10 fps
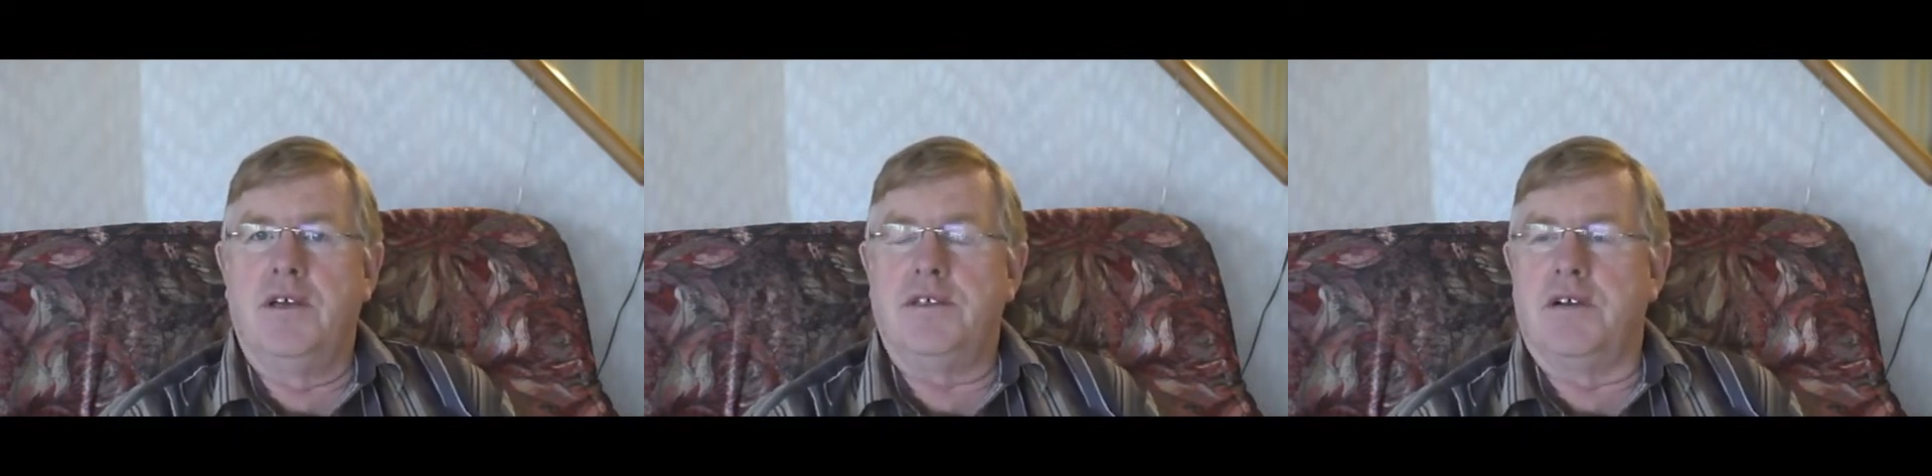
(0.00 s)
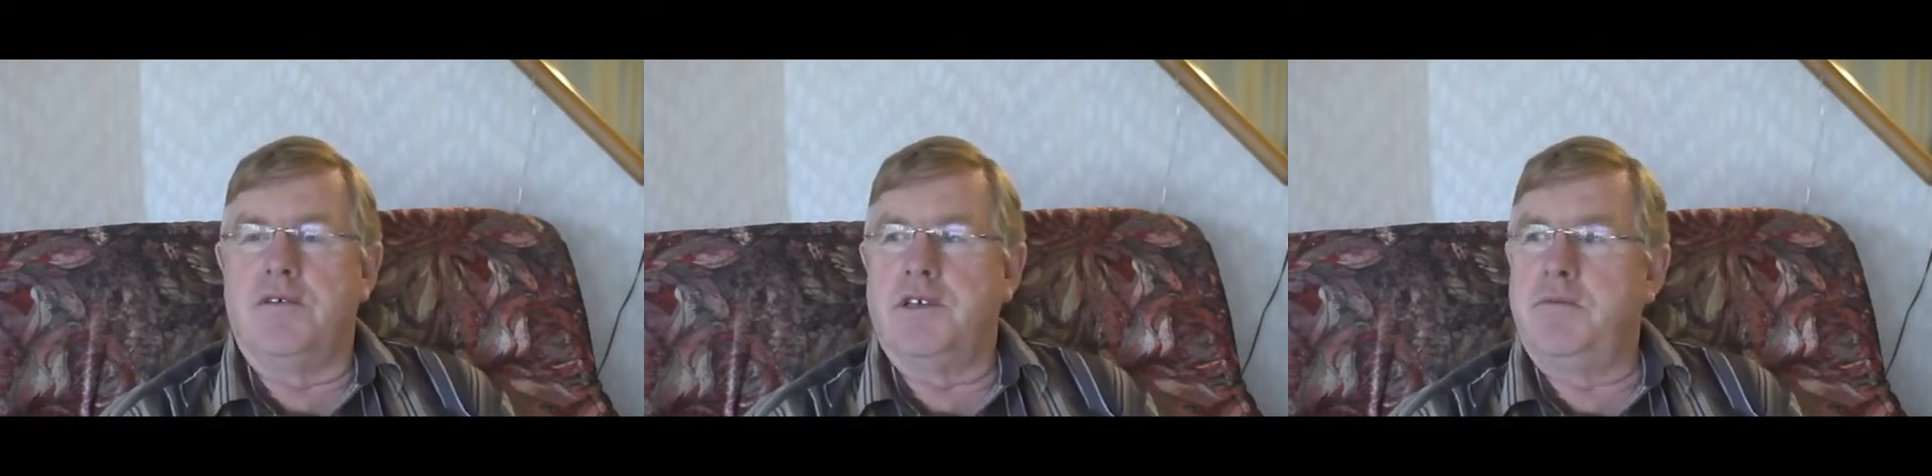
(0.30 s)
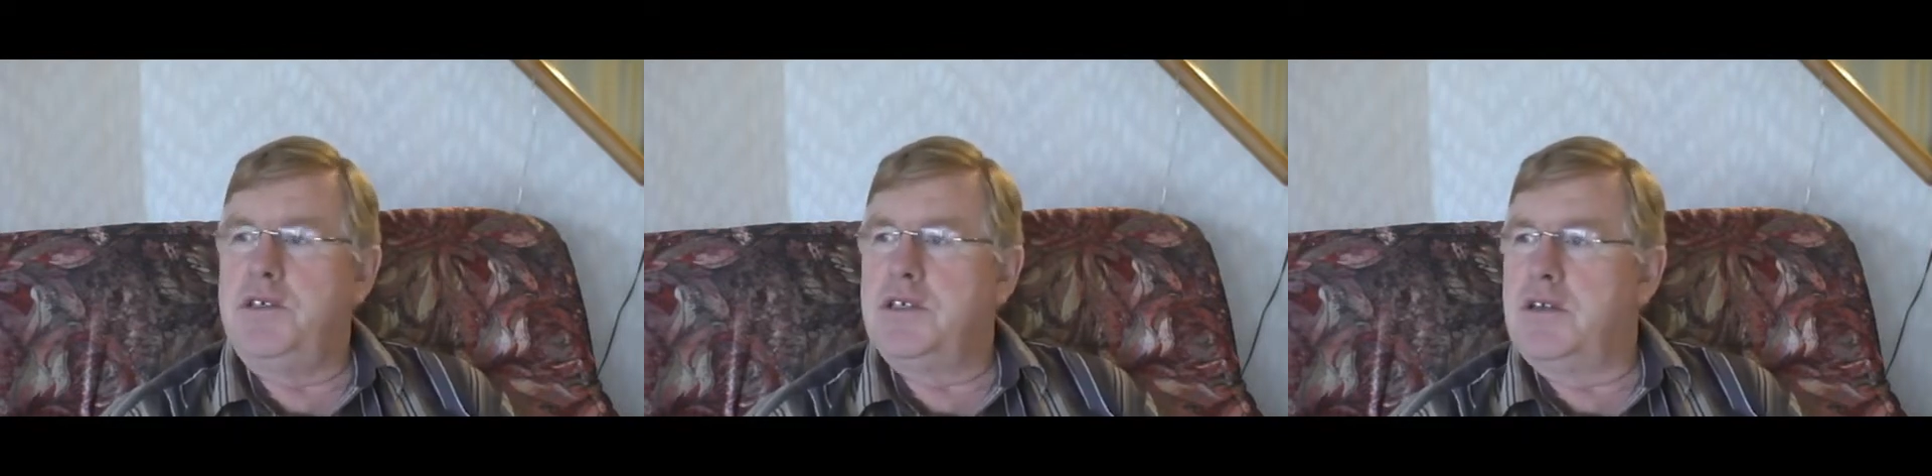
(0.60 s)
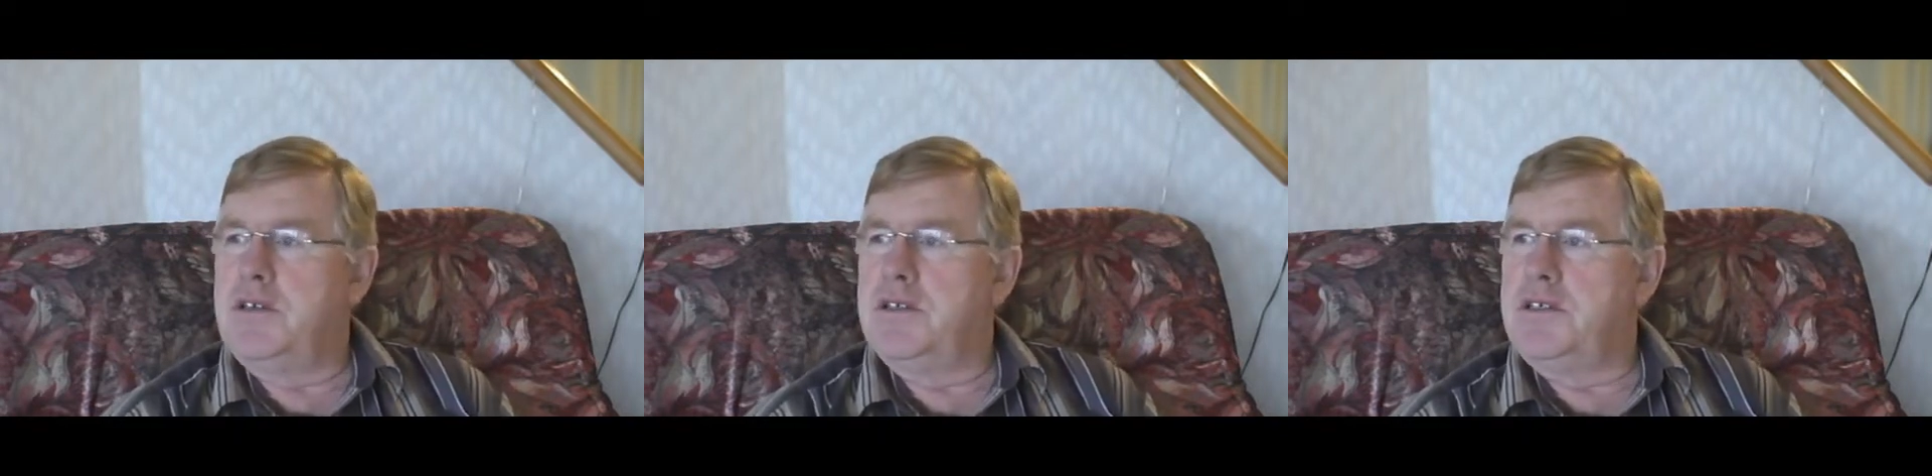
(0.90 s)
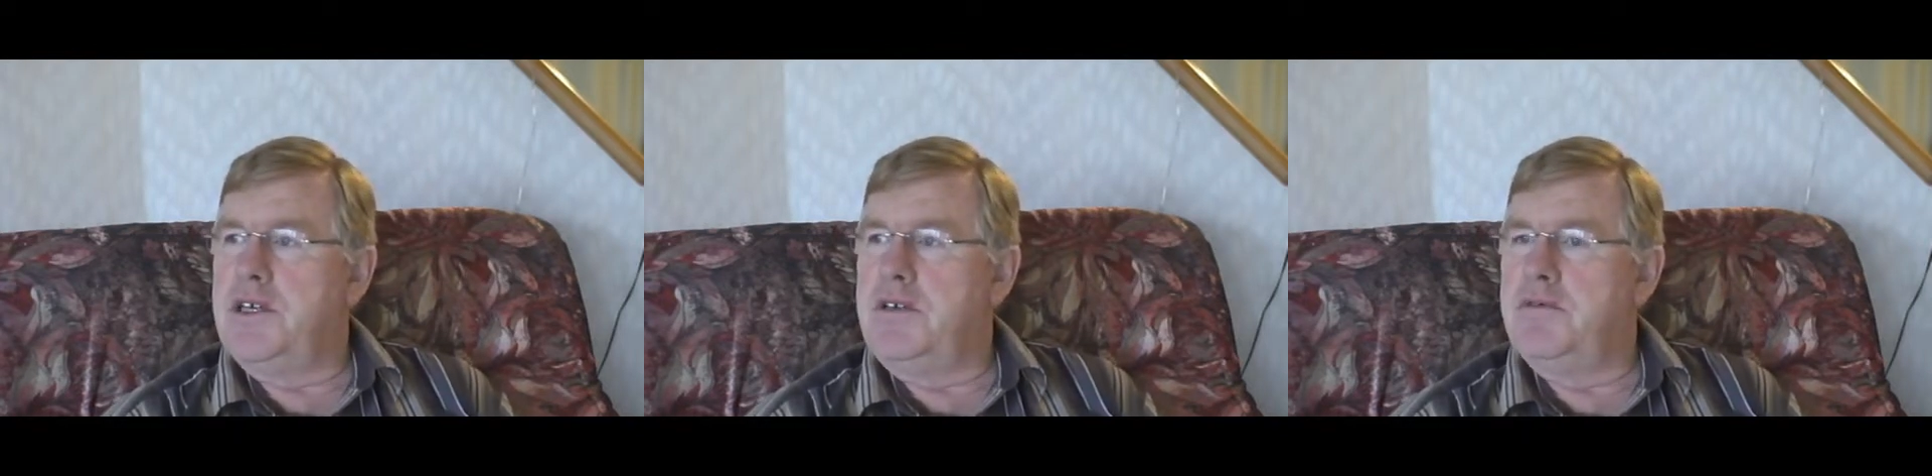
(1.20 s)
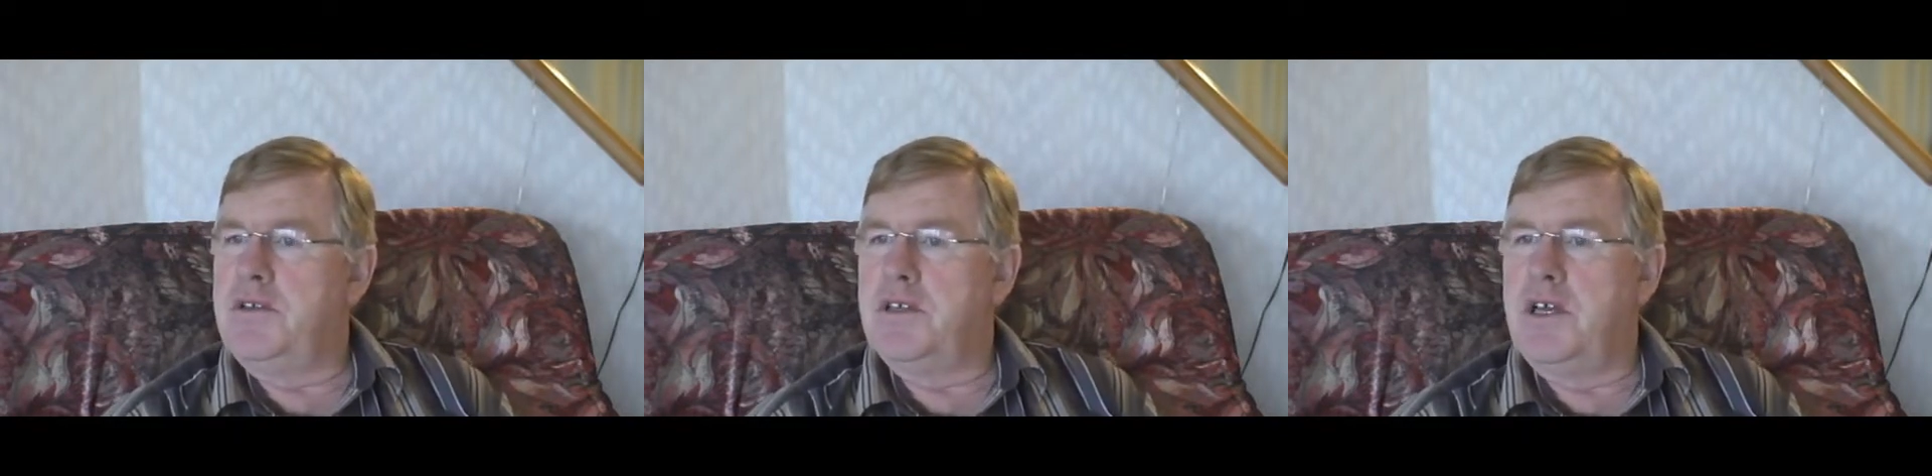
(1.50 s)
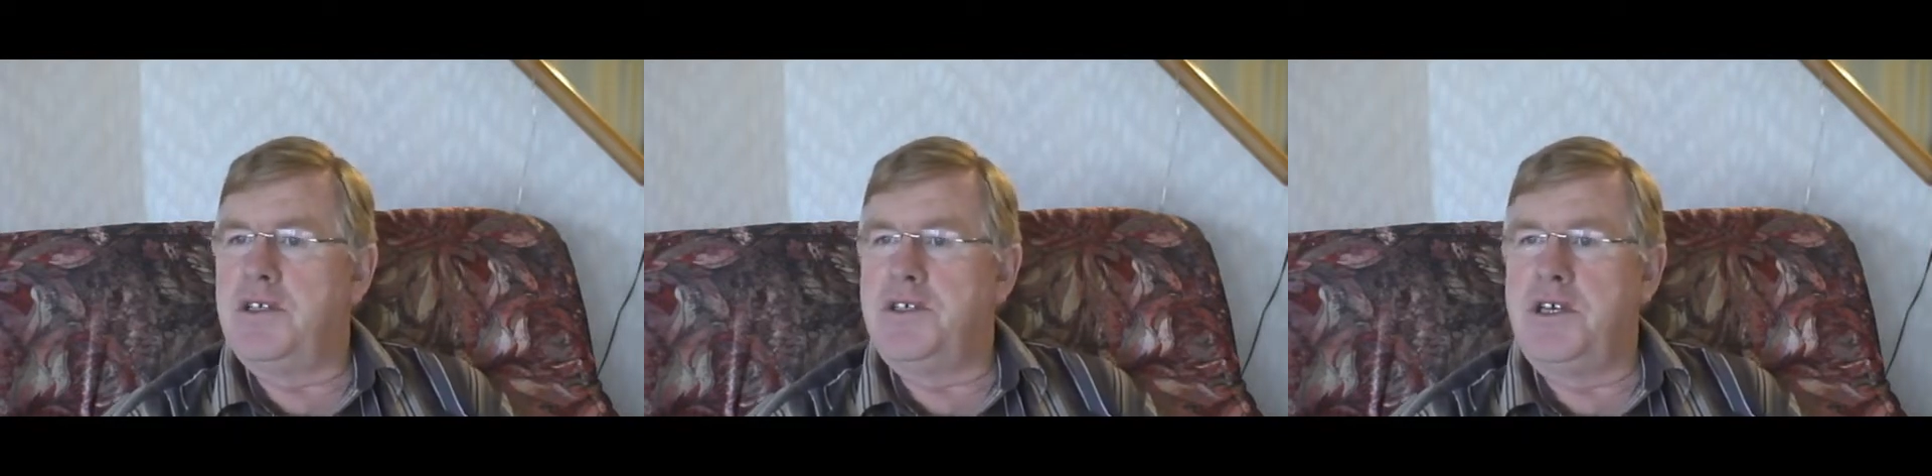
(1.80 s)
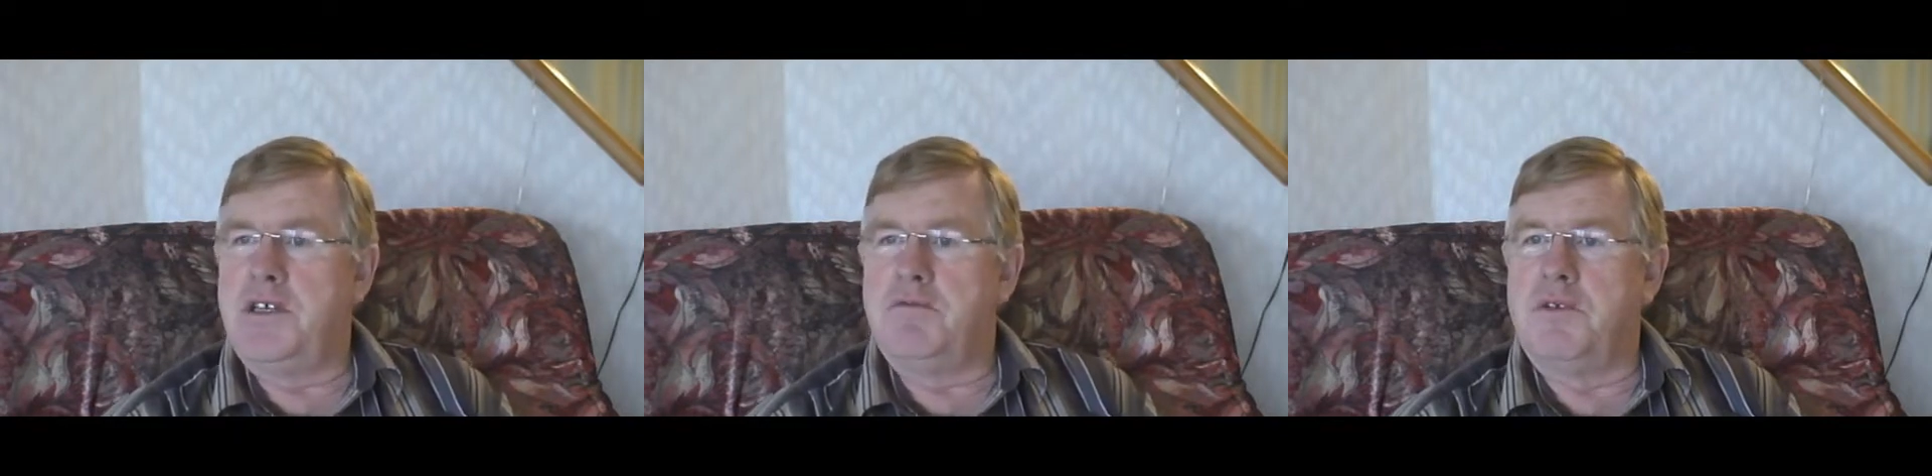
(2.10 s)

So if somebody's going to deceive and cheat,